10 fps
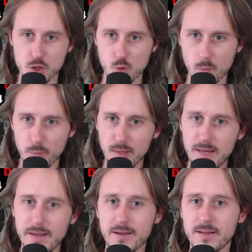So we're
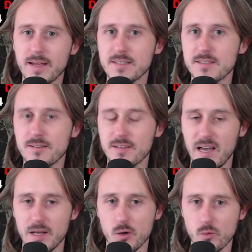playing against a
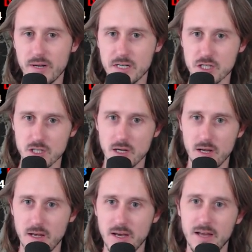tighter range.
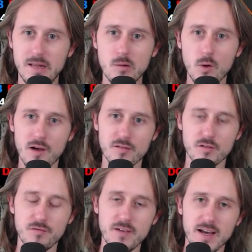And that will have an
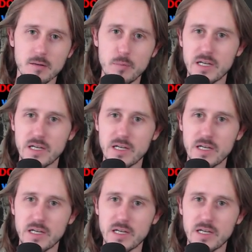effect